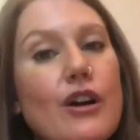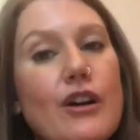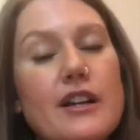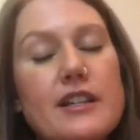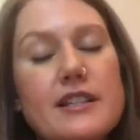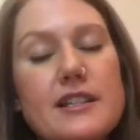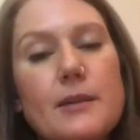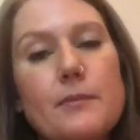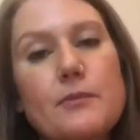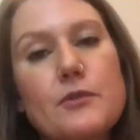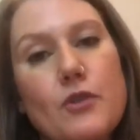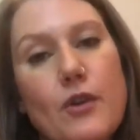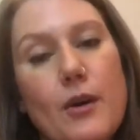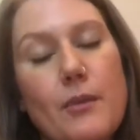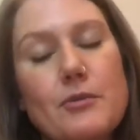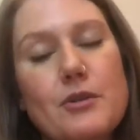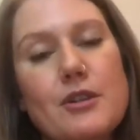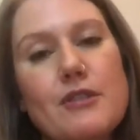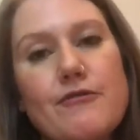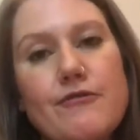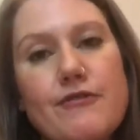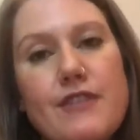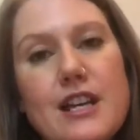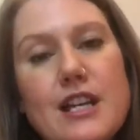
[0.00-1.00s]
recurring
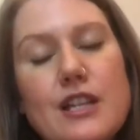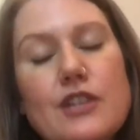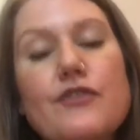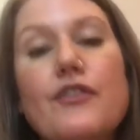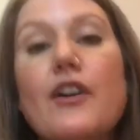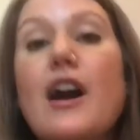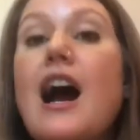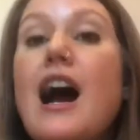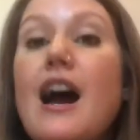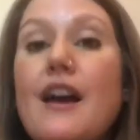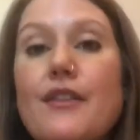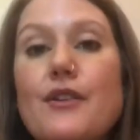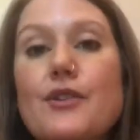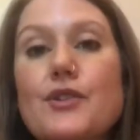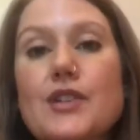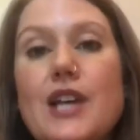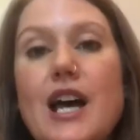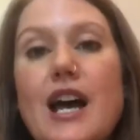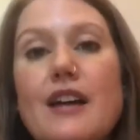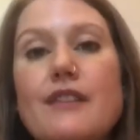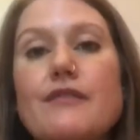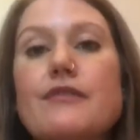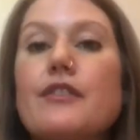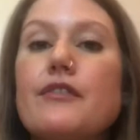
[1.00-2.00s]
subscription fees for
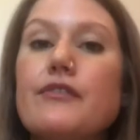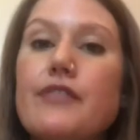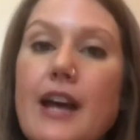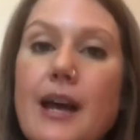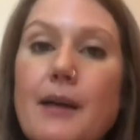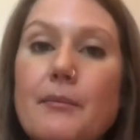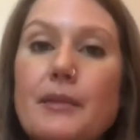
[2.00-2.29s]
either side,